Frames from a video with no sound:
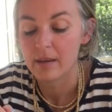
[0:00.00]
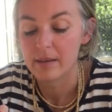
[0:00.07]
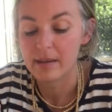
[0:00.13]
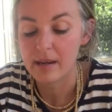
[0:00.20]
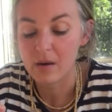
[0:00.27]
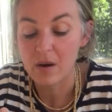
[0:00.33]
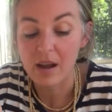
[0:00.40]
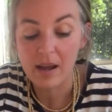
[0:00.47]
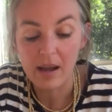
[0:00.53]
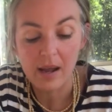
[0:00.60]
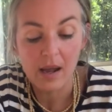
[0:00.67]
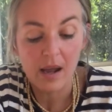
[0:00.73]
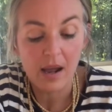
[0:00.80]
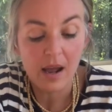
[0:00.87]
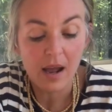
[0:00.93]
Now,
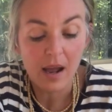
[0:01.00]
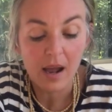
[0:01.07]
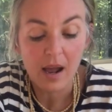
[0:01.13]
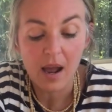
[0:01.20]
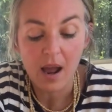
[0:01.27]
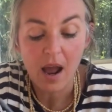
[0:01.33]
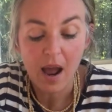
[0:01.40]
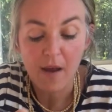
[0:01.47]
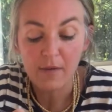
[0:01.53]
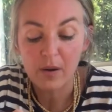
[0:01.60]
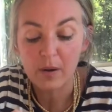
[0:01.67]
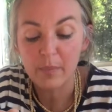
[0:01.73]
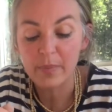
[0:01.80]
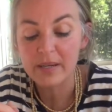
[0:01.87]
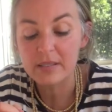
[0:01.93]
I've
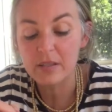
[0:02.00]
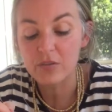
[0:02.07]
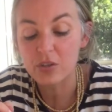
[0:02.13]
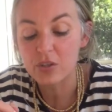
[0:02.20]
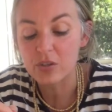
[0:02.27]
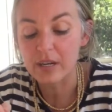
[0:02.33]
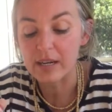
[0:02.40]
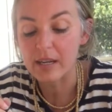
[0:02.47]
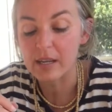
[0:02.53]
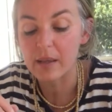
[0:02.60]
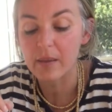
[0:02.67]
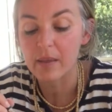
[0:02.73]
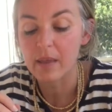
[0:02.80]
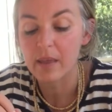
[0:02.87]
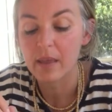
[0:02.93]
got a piece of string.
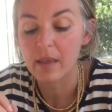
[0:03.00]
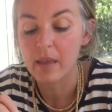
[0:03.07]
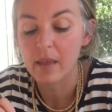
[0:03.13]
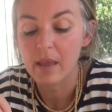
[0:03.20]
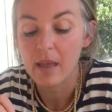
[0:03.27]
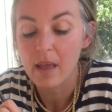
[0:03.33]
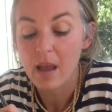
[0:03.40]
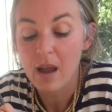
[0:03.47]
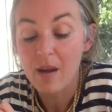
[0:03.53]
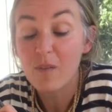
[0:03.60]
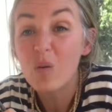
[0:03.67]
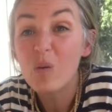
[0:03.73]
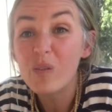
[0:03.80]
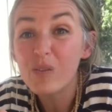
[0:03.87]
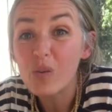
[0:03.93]

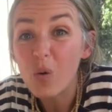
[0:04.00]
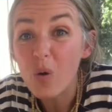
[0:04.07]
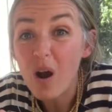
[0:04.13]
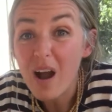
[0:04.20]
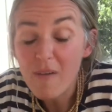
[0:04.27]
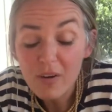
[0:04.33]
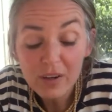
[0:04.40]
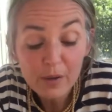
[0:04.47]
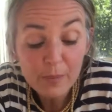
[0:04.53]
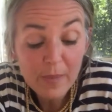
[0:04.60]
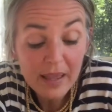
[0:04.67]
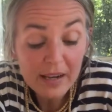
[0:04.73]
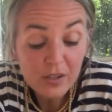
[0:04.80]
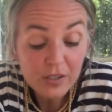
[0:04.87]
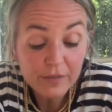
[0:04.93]
Good, I've only
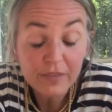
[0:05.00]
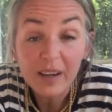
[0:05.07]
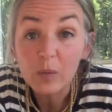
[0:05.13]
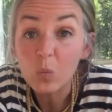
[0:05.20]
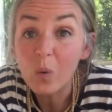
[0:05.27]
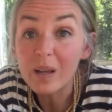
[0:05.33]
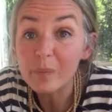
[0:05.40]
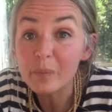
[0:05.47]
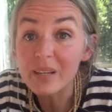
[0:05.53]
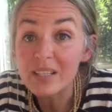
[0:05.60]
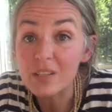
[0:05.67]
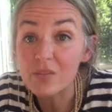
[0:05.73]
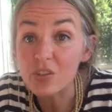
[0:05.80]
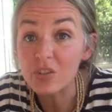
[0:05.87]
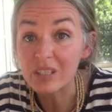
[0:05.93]
managed to find one
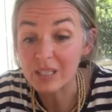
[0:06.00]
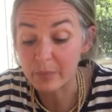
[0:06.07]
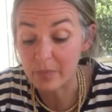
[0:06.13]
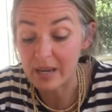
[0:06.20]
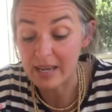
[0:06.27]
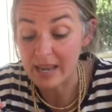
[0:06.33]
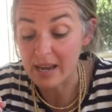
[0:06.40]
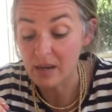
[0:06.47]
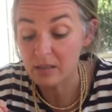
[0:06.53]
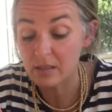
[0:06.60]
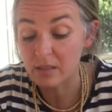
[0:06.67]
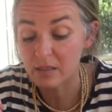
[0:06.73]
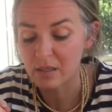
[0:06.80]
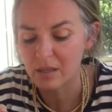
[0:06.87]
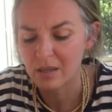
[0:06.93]
piece of string in my
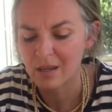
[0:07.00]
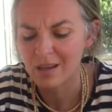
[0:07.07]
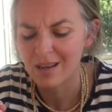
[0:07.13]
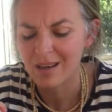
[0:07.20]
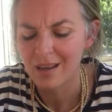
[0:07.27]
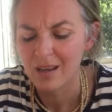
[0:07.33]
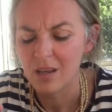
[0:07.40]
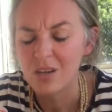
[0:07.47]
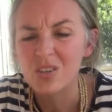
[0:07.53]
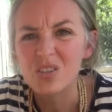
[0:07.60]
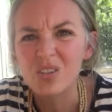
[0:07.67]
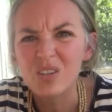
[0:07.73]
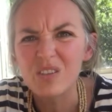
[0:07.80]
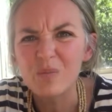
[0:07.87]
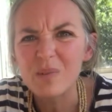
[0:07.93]
house.
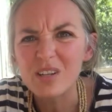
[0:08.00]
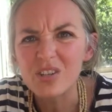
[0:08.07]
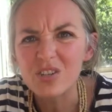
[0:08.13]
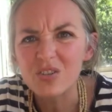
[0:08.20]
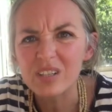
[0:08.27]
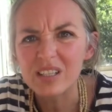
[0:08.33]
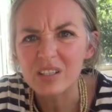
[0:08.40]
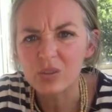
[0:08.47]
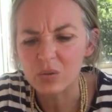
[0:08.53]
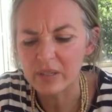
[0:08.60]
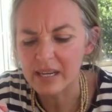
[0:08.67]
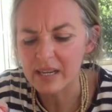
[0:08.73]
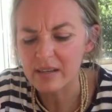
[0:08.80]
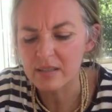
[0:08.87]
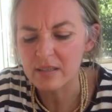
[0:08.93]
Do you have much string in your
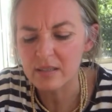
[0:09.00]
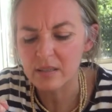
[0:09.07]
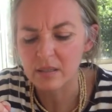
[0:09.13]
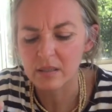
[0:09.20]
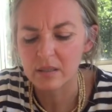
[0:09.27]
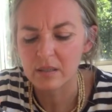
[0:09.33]
house?